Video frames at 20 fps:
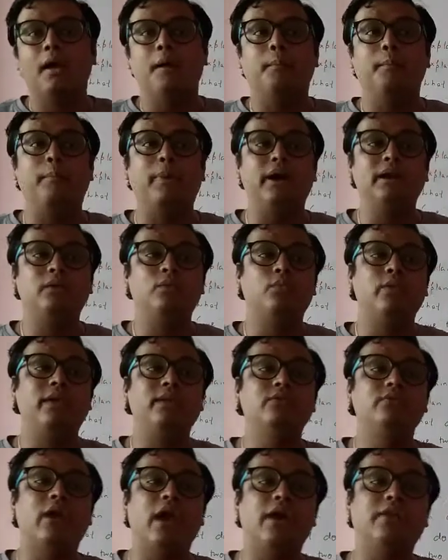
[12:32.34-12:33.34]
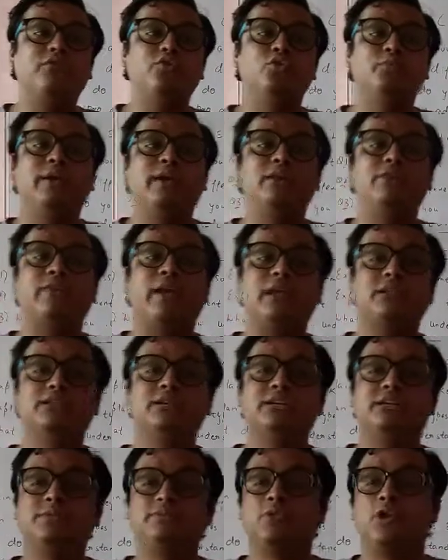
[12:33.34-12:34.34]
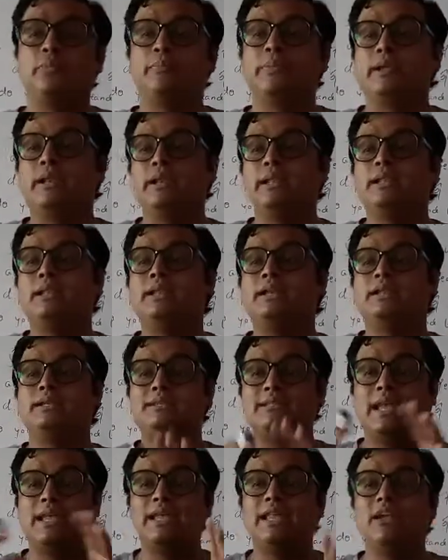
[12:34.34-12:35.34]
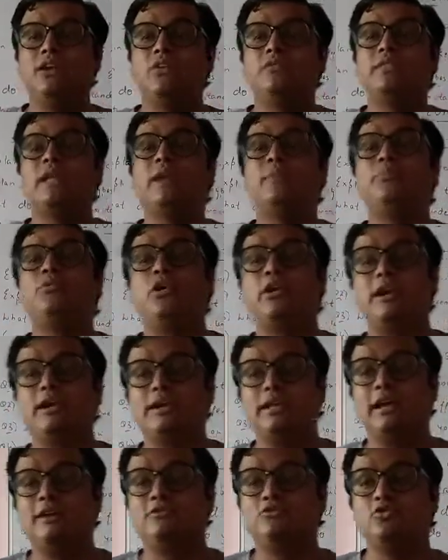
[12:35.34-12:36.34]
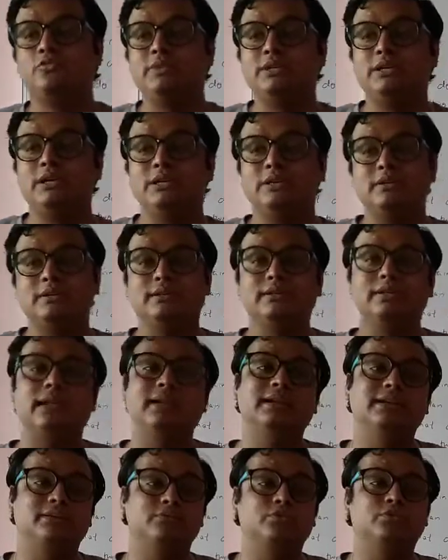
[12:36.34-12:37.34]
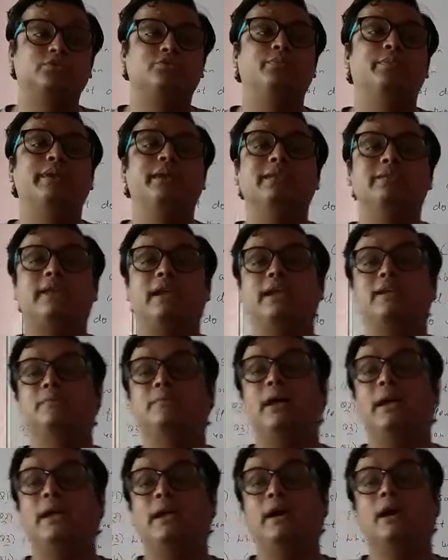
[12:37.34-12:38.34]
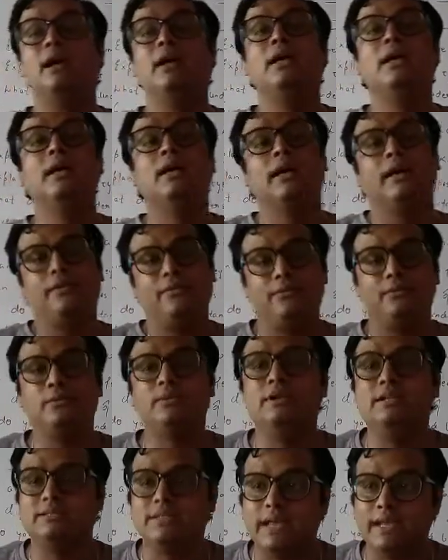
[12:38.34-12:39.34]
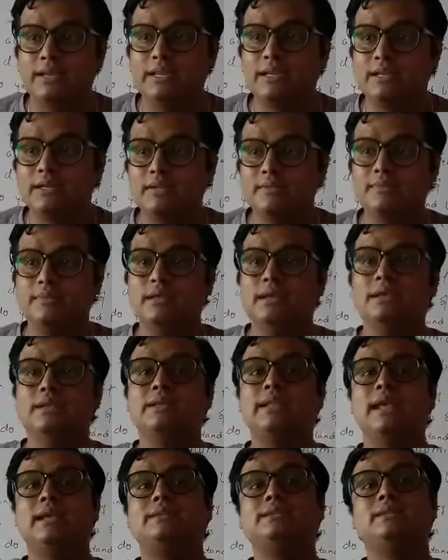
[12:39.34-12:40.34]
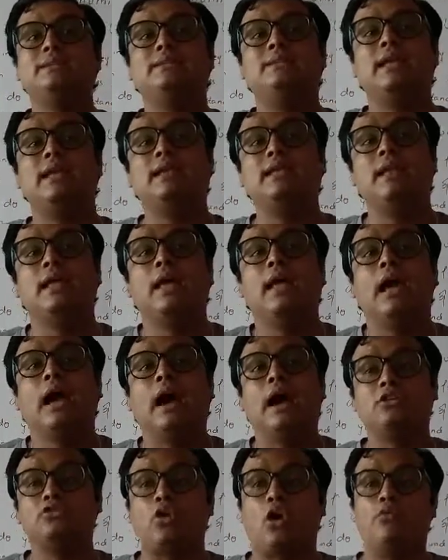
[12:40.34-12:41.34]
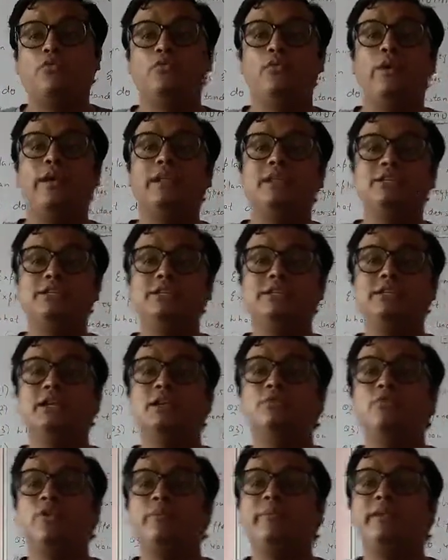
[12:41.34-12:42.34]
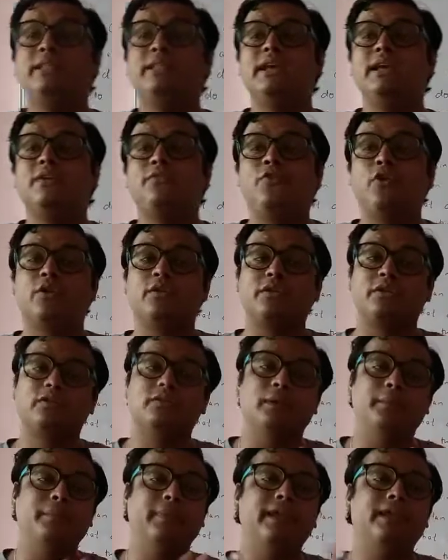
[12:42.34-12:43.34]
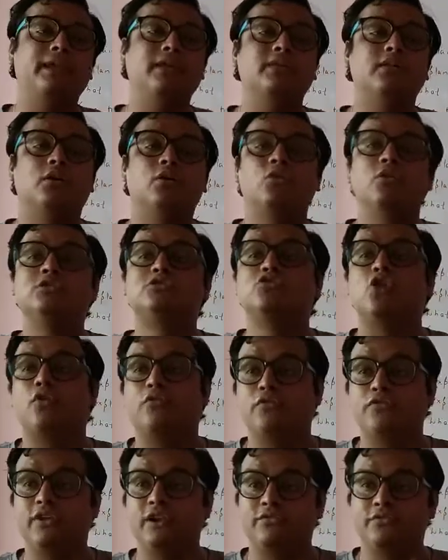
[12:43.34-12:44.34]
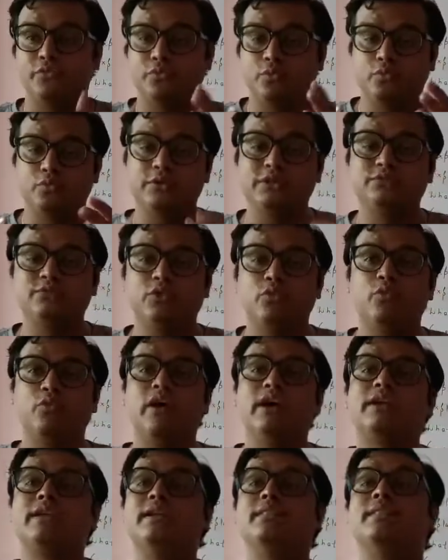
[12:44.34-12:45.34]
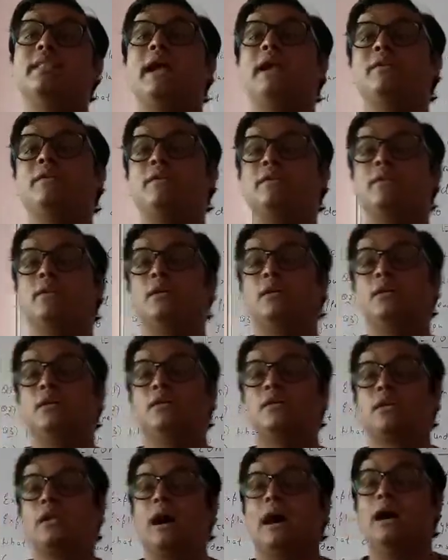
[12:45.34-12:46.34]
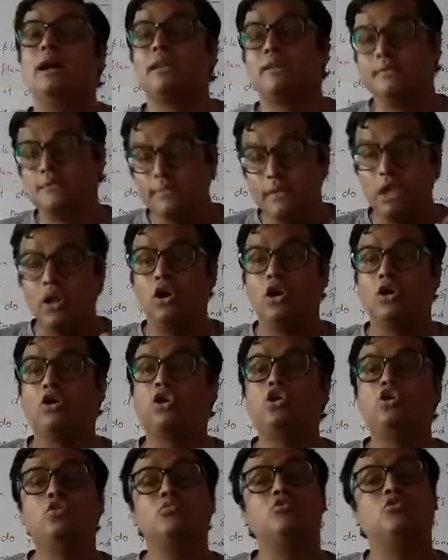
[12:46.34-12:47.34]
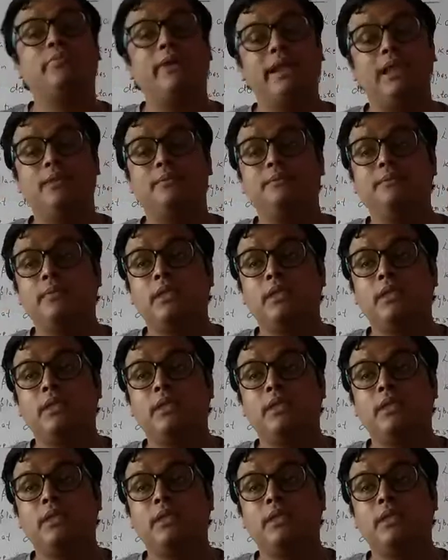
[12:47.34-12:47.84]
But when you have to manufacture it properly, the designing of that product has to be done. Then it was to be designed by a designer. Next, then a software engineer would be there for making the whole software which would work in that car or automobile.